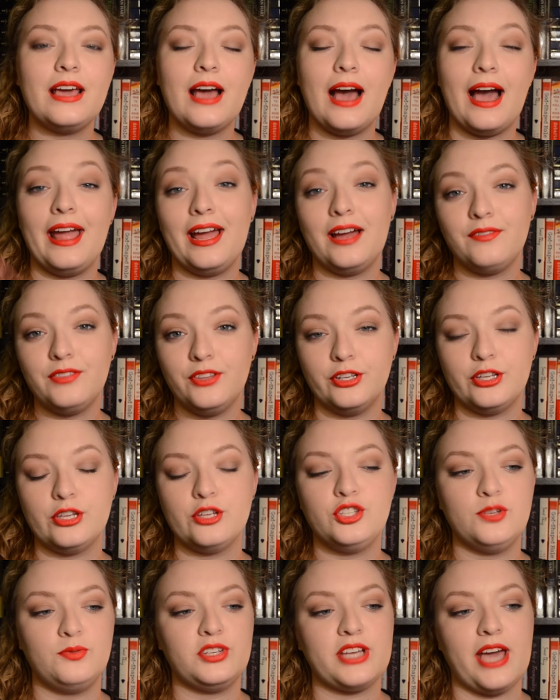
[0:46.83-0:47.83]
I have their
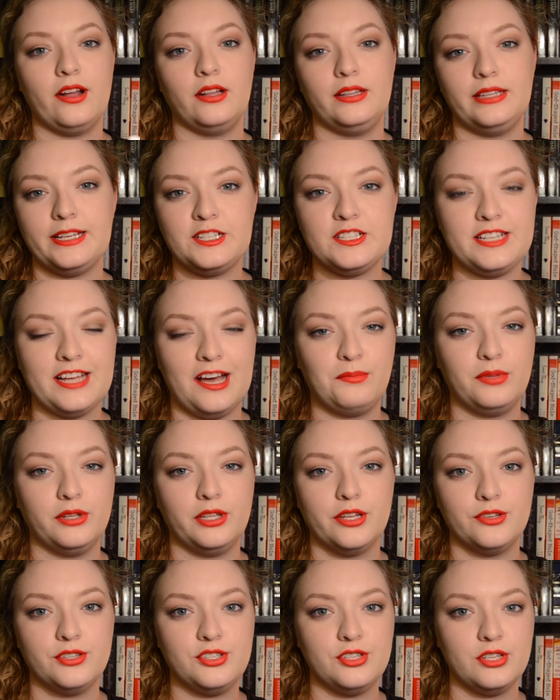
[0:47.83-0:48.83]
YouTube channel linked down
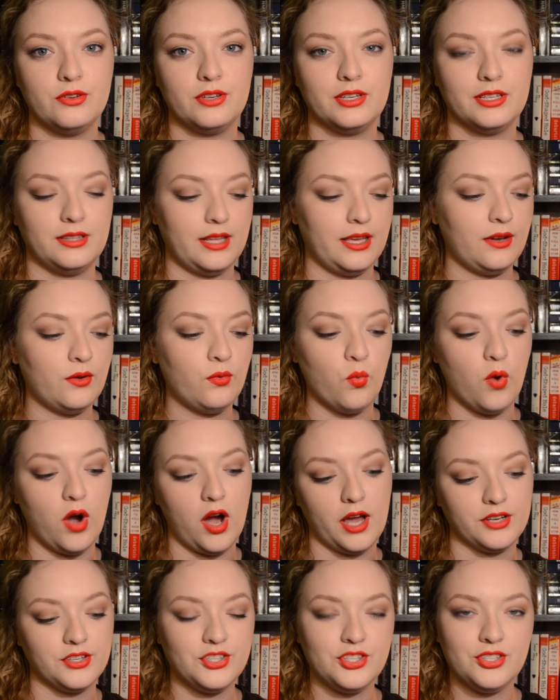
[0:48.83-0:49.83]
below so you can like
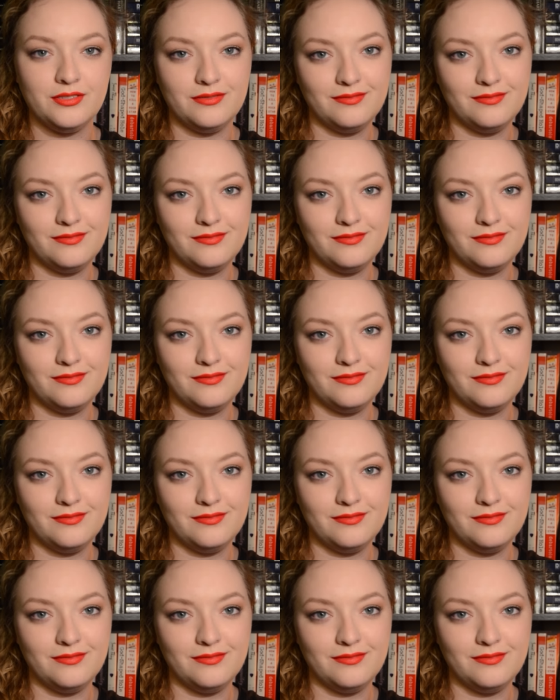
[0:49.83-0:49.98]
watch